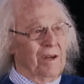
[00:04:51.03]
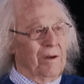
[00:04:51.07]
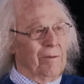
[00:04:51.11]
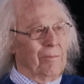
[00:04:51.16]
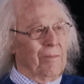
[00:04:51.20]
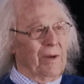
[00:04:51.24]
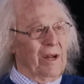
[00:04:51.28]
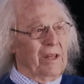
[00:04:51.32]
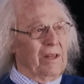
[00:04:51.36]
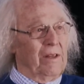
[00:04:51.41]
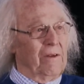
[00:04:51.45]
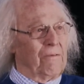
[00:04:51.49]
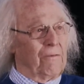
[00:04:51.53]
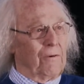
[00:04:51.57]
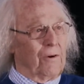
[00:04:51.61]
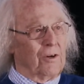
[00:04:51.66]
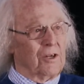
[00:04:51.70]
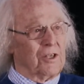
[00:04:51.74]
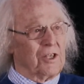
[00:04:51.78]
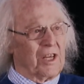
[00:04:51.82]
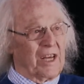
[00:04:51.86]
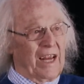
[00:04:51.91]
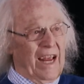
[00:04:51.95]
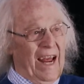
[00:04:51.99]
made the
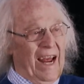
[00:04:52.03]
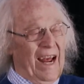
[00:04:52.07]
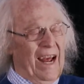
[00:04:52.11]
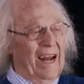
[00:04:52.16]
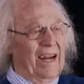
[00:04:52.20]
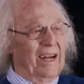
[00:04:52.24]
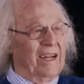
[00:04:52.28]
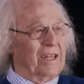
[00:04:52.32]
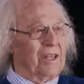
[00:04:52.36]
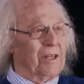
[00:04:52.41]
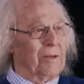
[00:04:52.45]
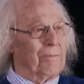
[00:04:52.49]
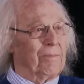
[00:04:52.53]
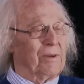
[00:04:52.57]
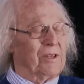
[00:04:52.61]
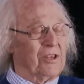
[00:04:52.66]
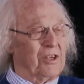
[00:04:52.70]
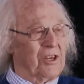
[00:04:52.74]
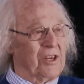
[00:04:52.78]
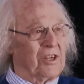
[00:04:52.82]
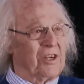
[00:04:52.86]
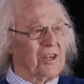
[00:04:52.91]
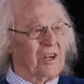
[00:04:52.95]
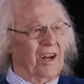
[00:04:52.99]
first scan at the
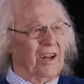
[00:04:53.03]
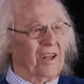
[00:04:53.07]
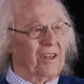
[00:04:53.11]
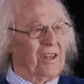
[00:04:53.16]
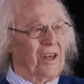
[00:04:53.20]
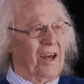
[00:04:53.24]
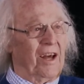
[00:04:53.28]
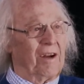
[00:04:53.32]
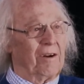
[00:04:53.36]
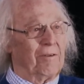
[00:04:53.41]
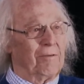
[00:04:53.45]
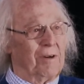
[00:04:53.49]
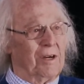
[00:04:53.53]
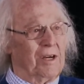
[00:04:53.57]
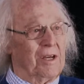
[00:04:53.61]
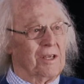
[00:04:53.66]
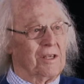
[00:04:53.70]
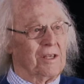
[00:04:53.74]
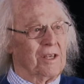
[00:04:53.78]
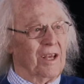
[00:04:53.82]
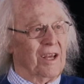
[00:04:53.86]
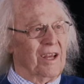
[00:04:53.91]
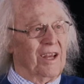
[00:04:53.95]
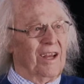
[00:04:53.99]
position I thought it
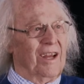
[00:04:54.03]
was,